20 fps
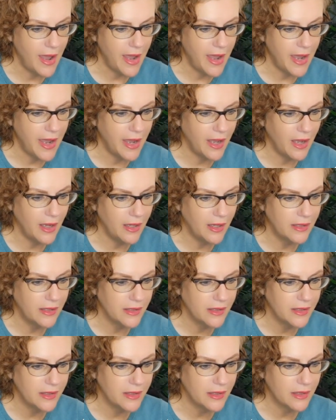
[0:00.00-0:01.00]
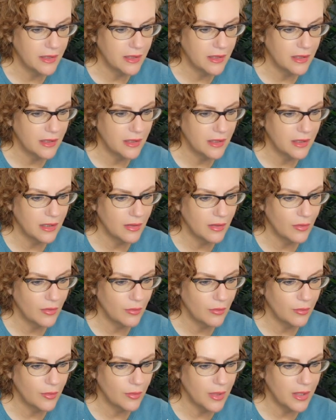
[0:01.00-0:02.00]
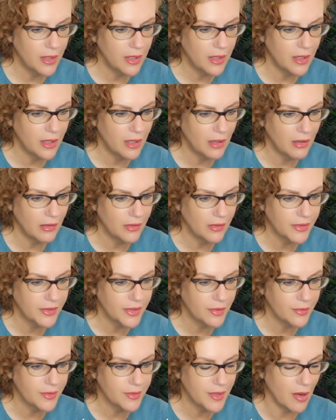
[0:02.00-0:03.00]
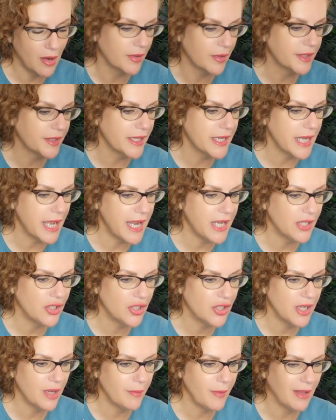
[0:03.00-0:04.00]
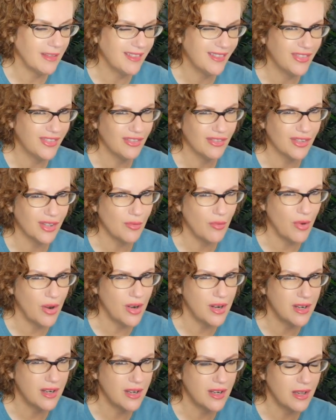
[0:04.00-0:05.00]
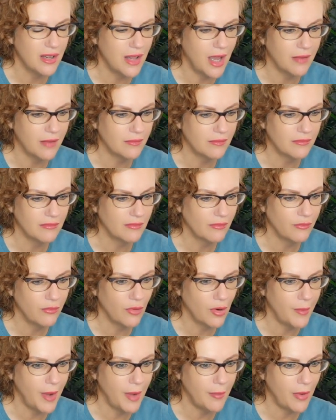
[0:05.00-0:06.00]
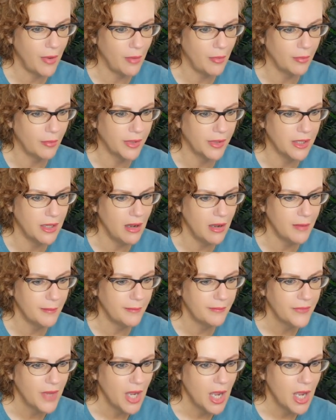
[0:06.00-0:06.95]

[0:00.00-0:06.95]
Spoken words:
And we can also, it's in HTML. If you really wanted it in that format, probably not.